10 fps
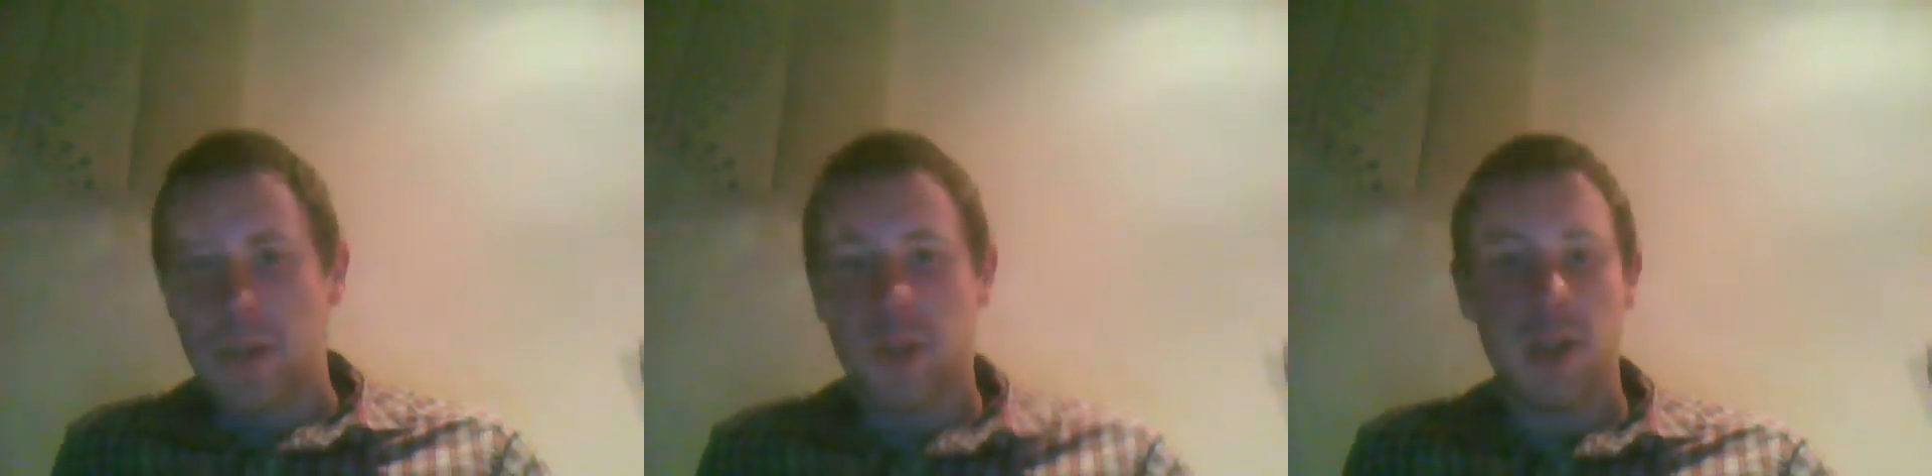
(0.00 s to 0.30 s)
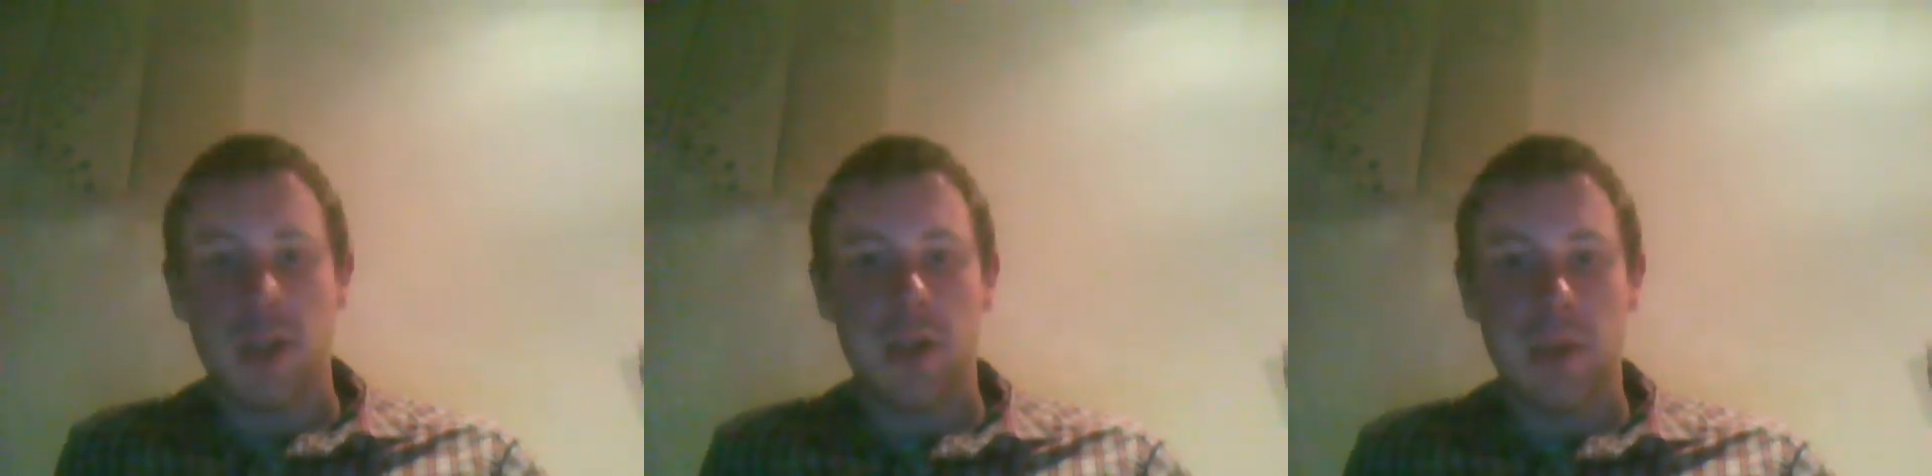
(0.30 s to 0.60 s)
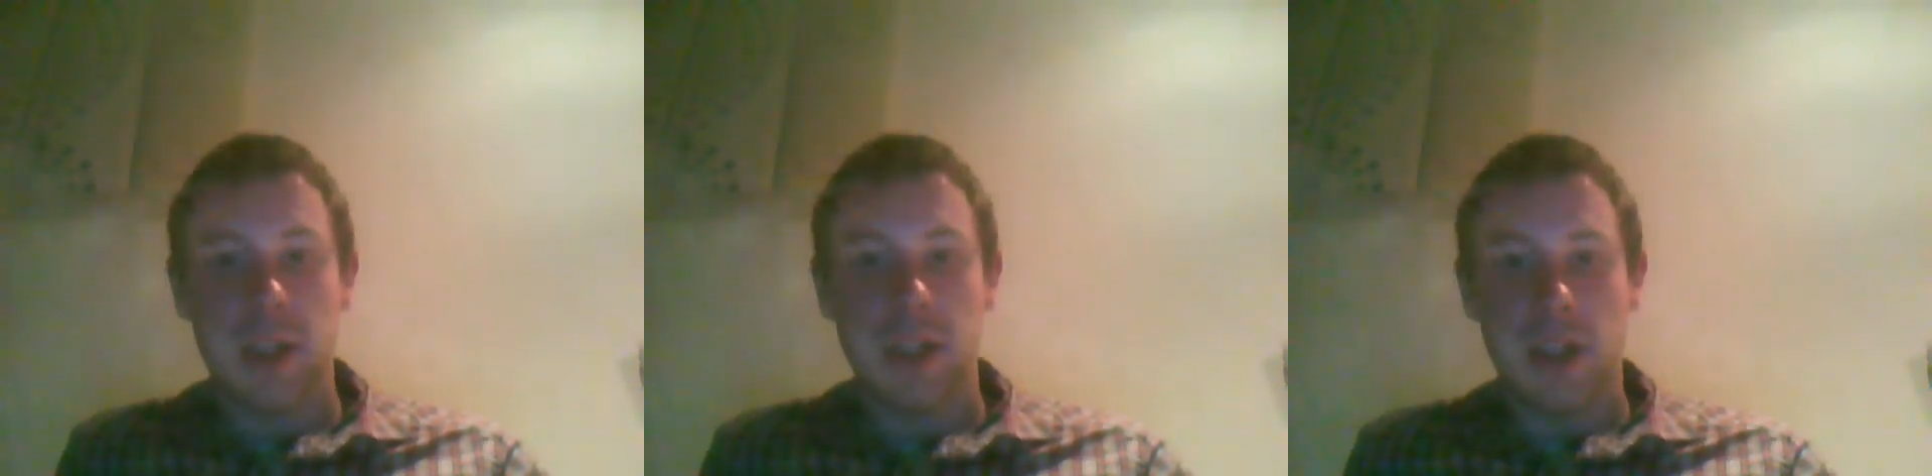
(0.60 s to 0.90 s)

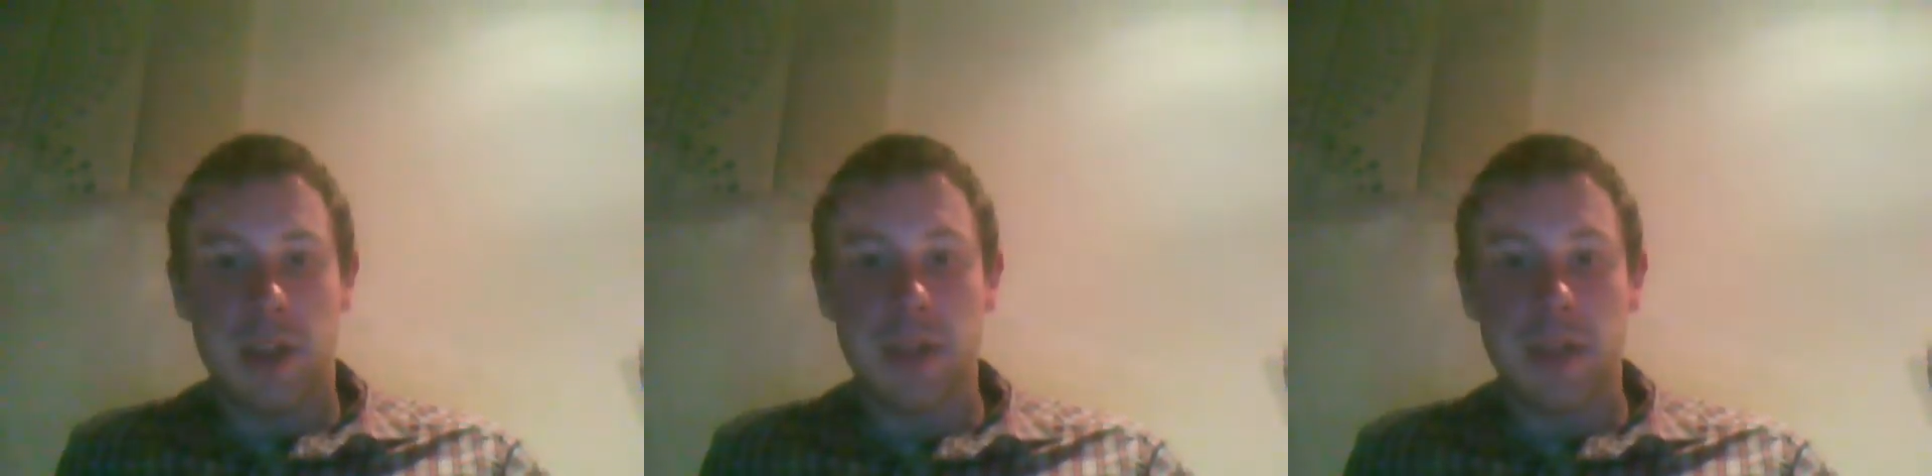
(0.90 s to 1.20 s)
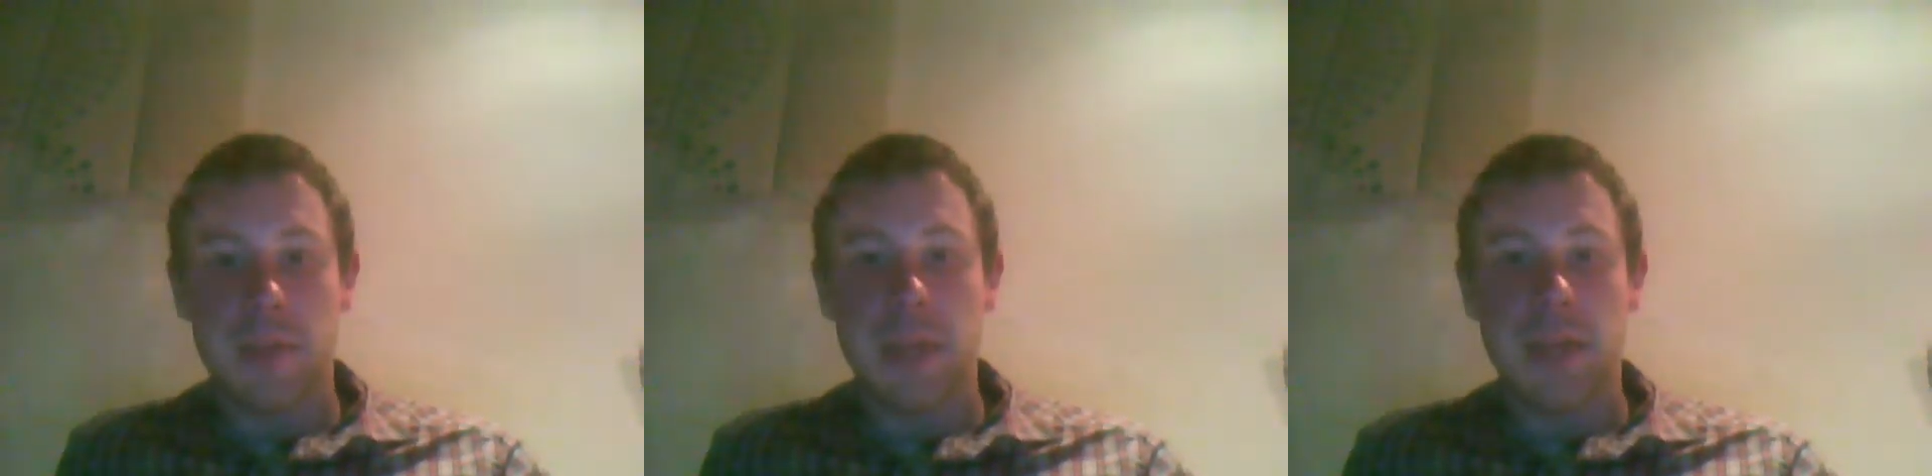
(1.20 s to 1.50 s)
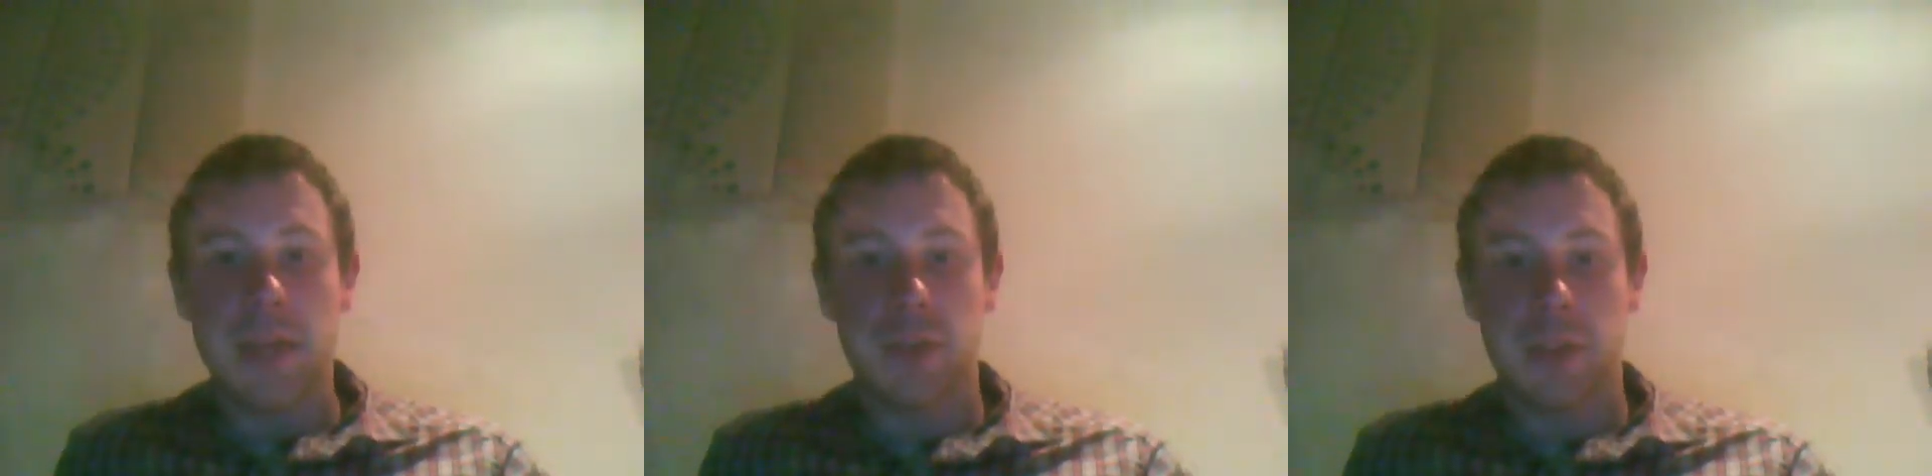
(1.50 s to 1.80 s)
So, I mean, that's the
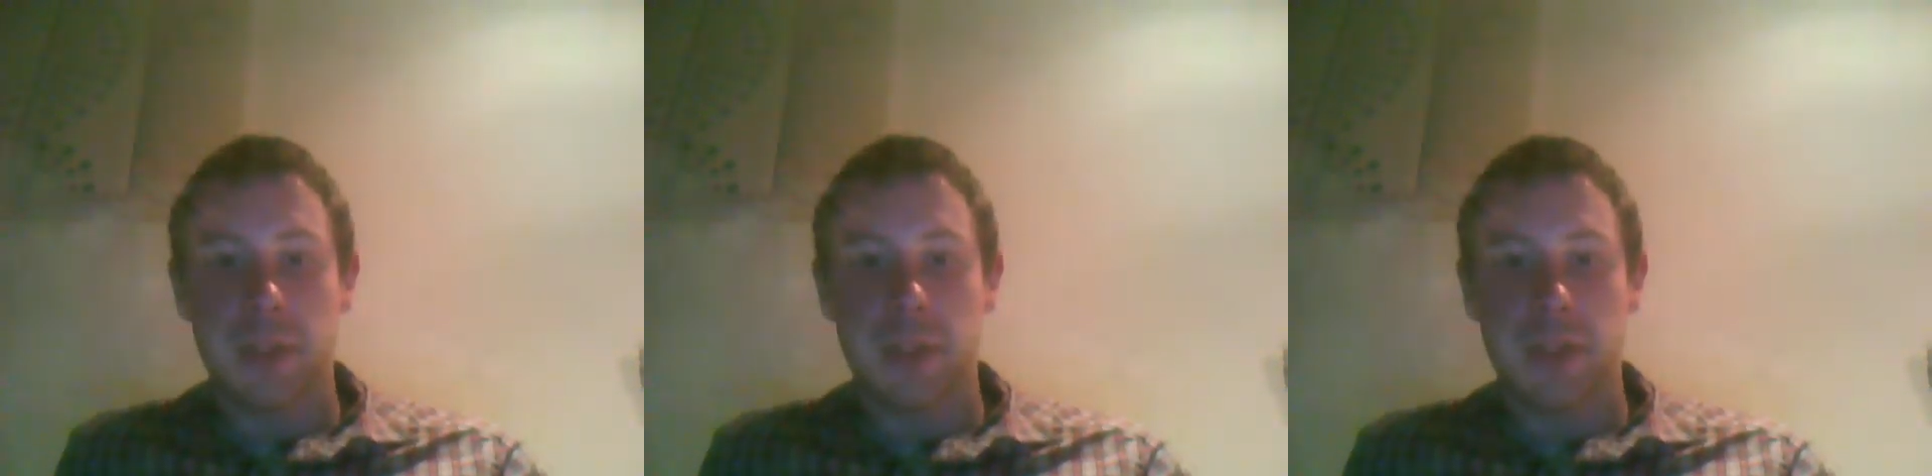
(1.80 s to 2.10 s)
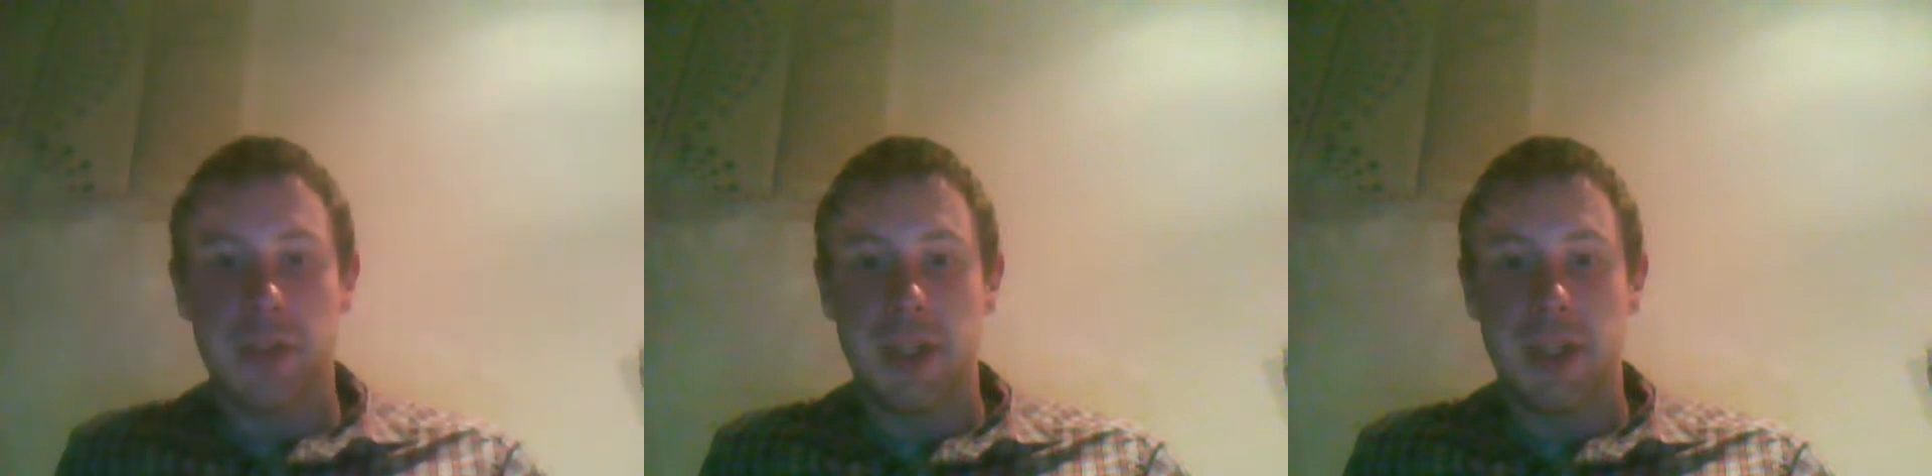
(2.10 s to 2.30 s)
main problem I